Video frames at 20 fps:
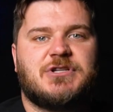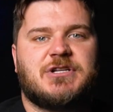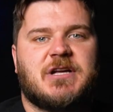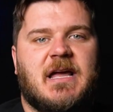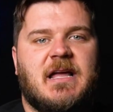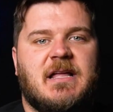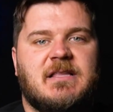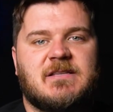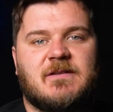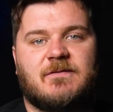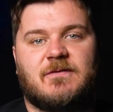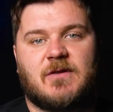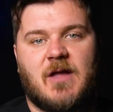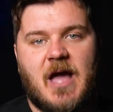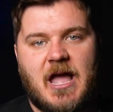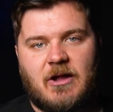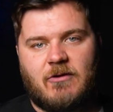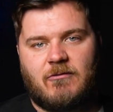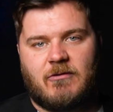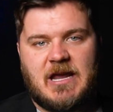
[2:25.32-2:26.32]
shades of
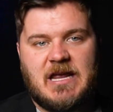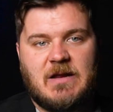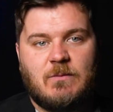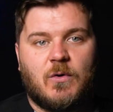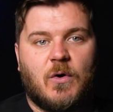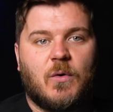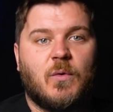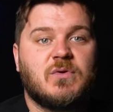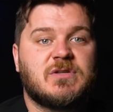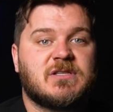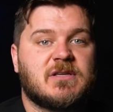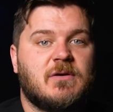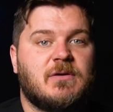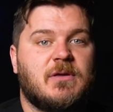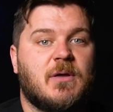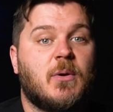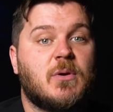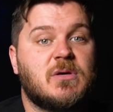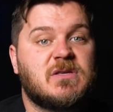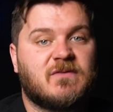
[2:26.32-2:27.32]
light green were also
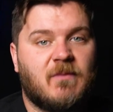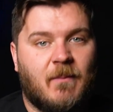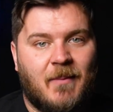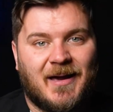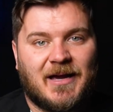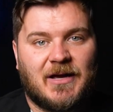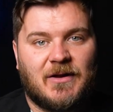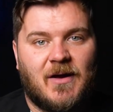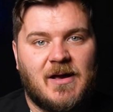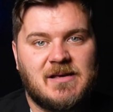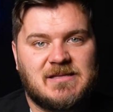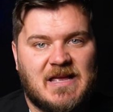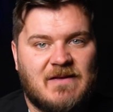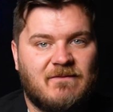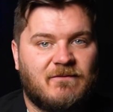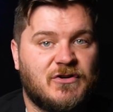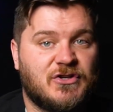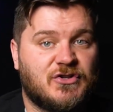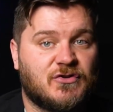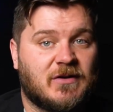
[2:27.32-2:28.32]
used for mechanised
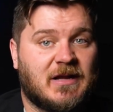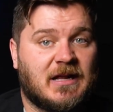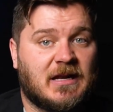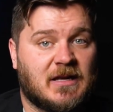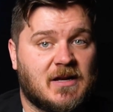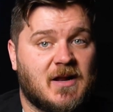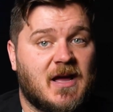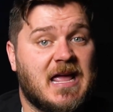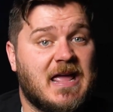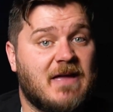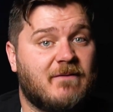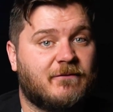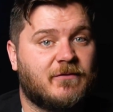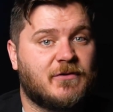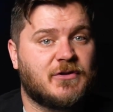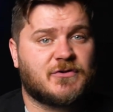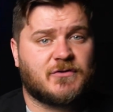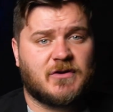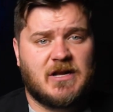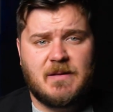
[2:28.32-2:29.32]
infantry and light
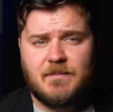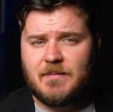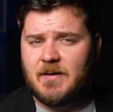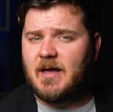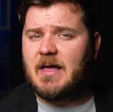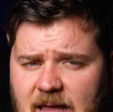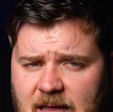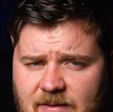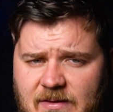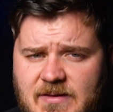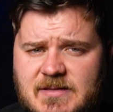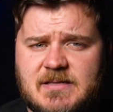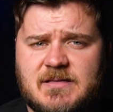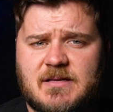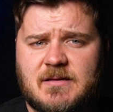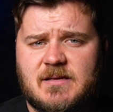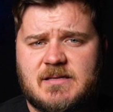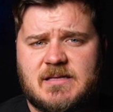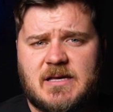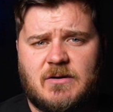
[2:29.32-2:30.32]
infantry, but, and this is
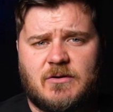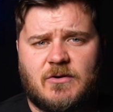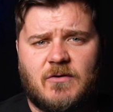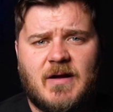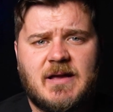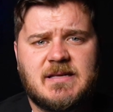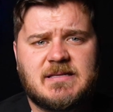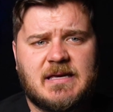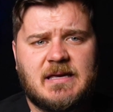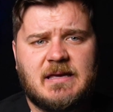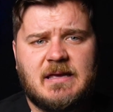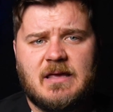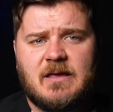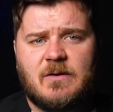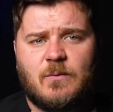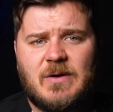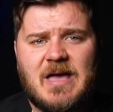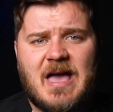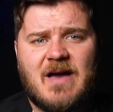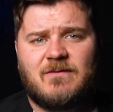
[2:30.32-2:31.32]
going to sound crazy,
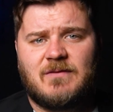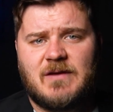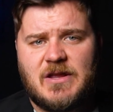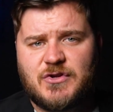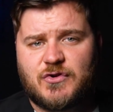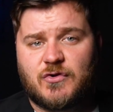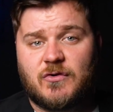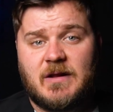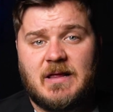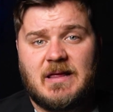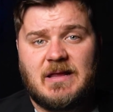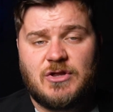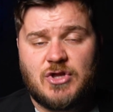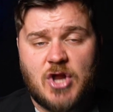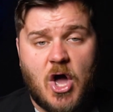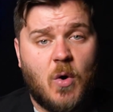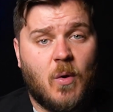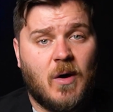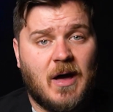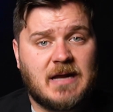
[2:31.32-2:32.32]
we have literally
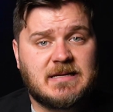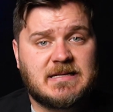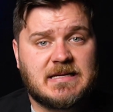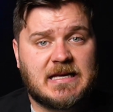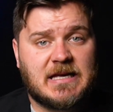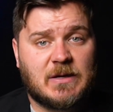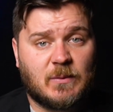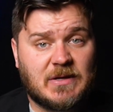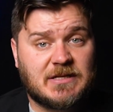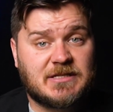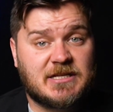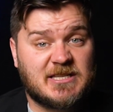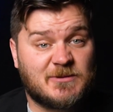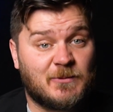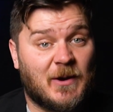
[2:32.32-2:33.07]
no idea which is